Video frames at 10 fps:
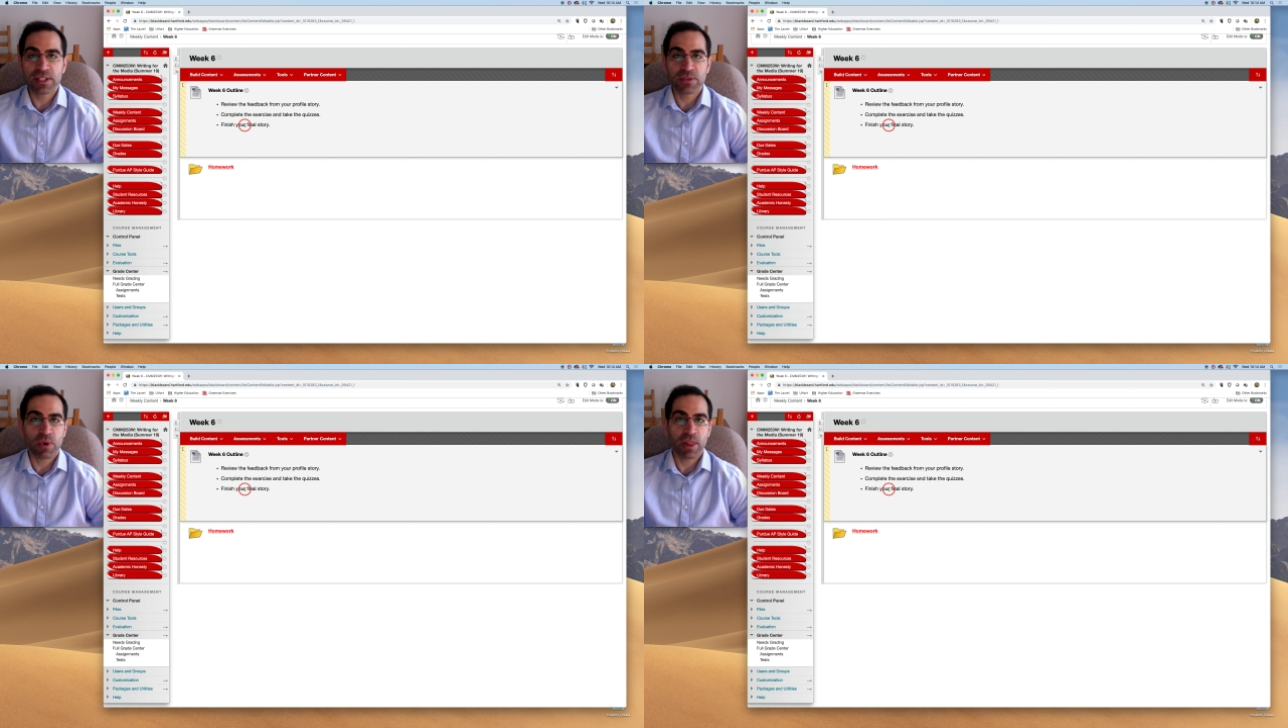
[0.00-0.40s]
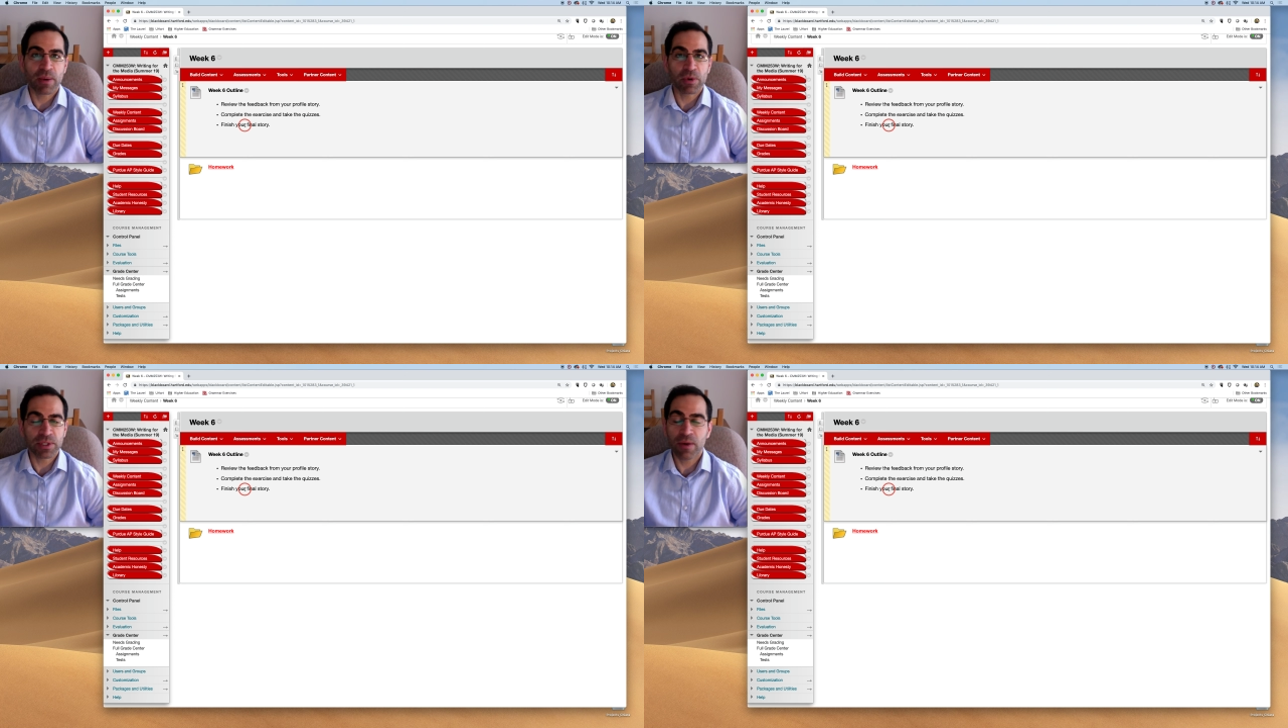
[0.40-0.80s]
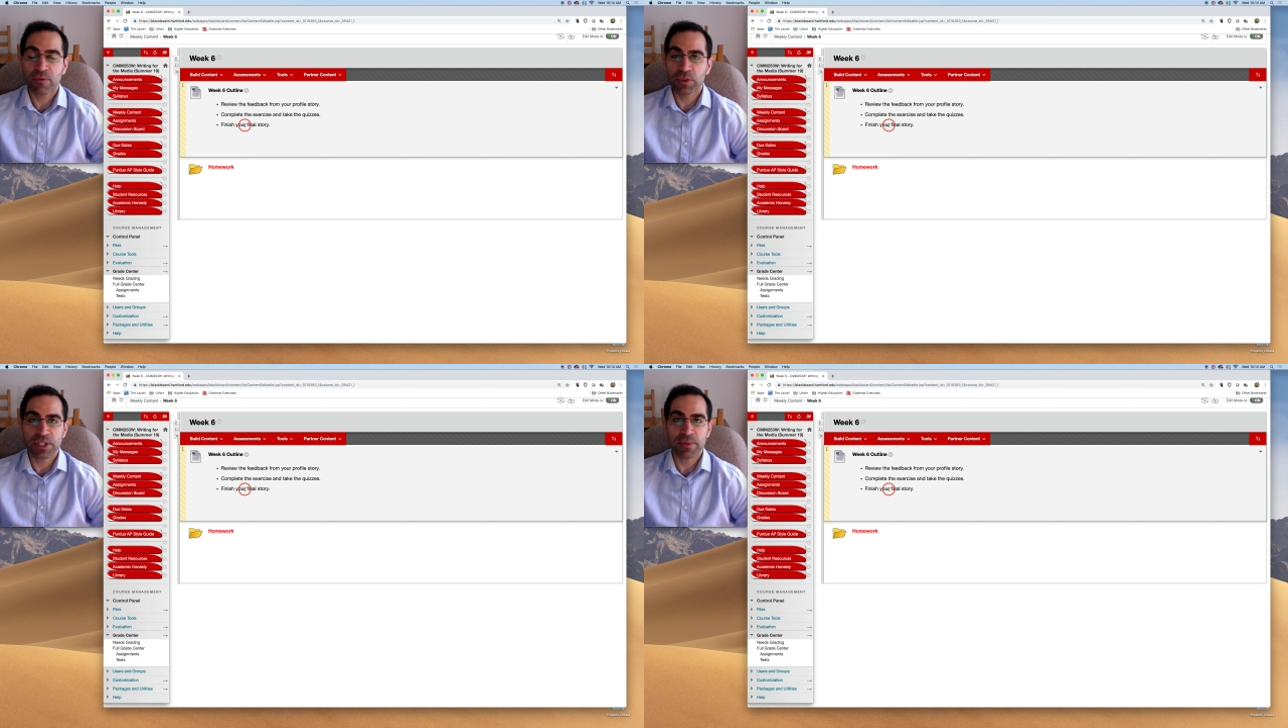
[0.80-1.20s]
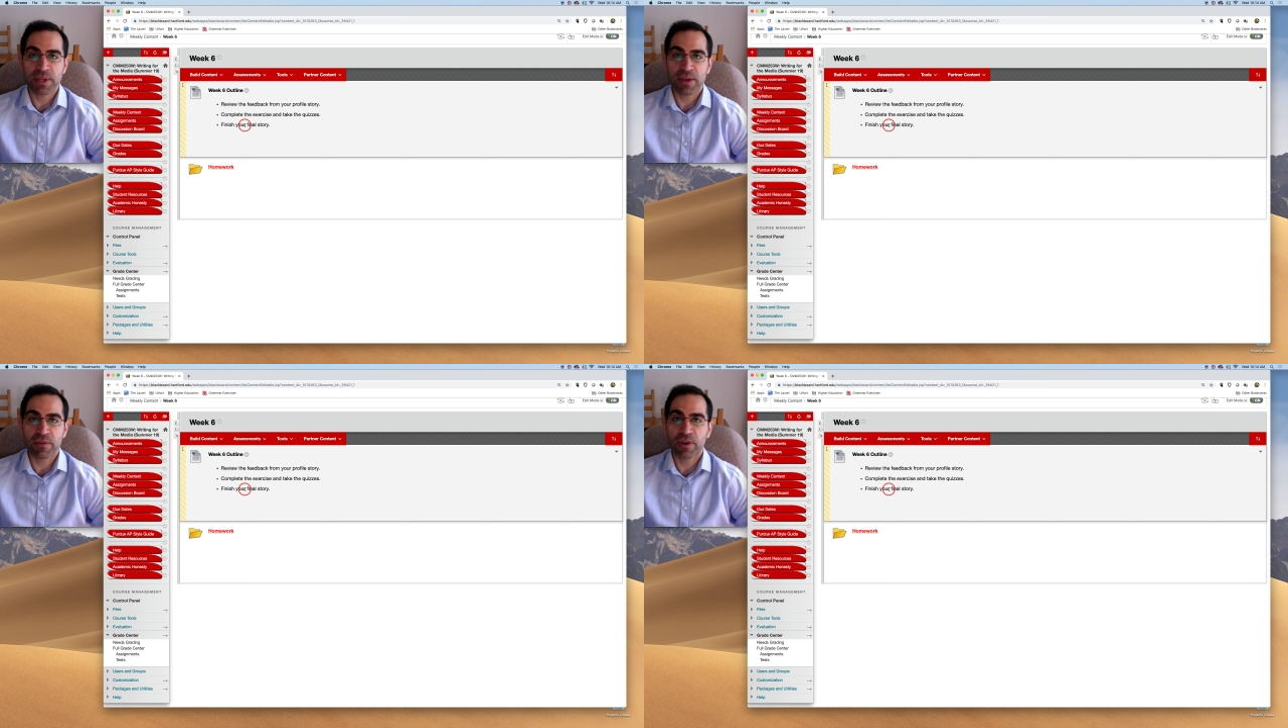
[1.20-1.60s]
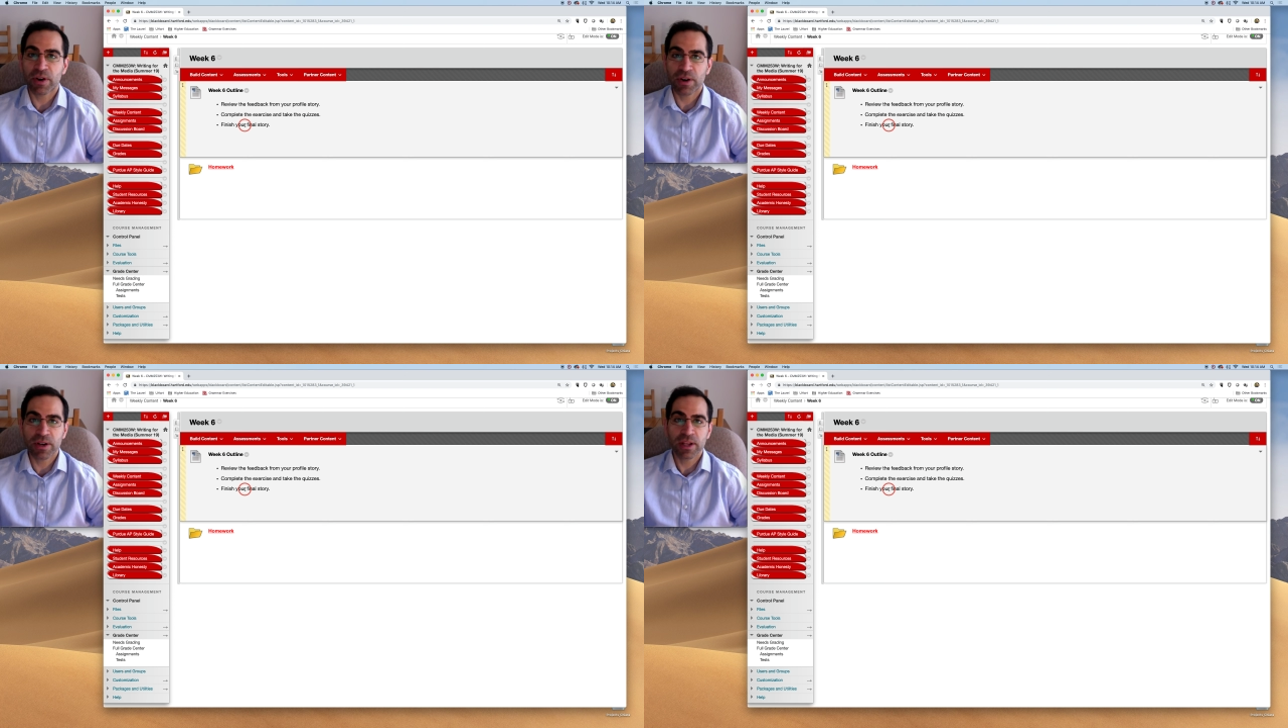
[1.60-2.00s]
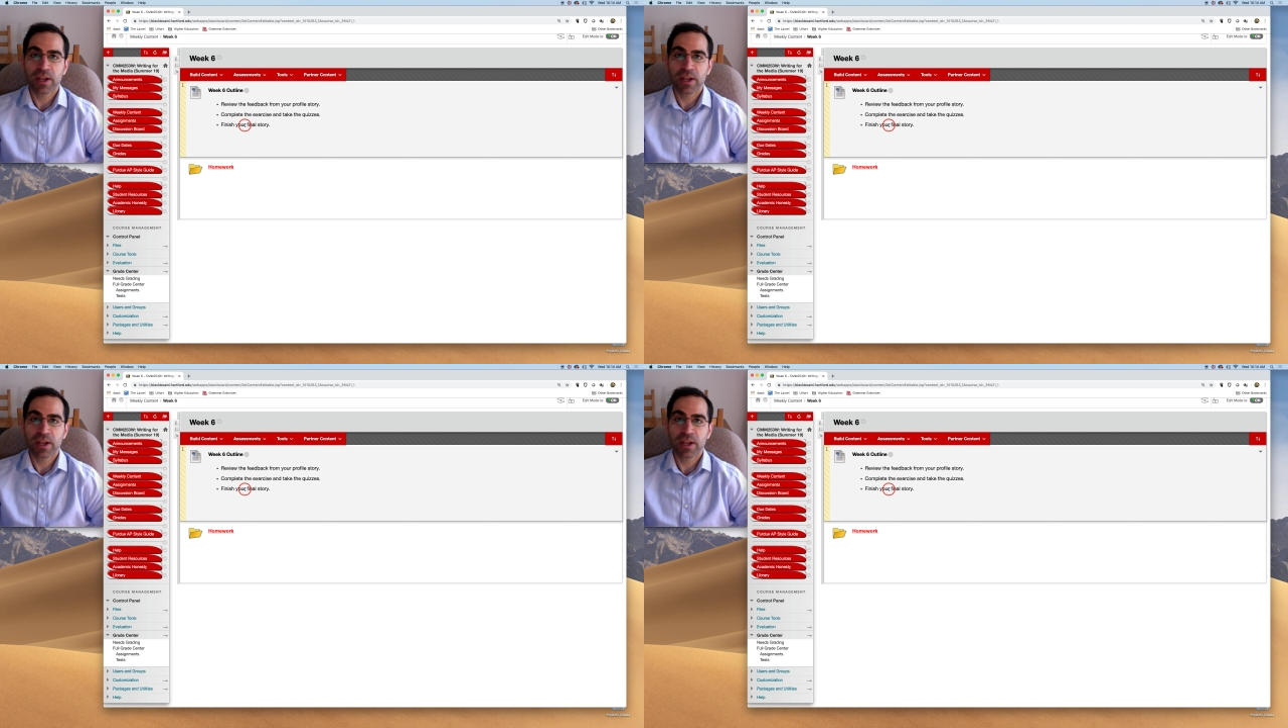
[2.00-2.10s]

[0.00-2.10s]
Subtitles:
It's one of the most helpful tips I've ever heard.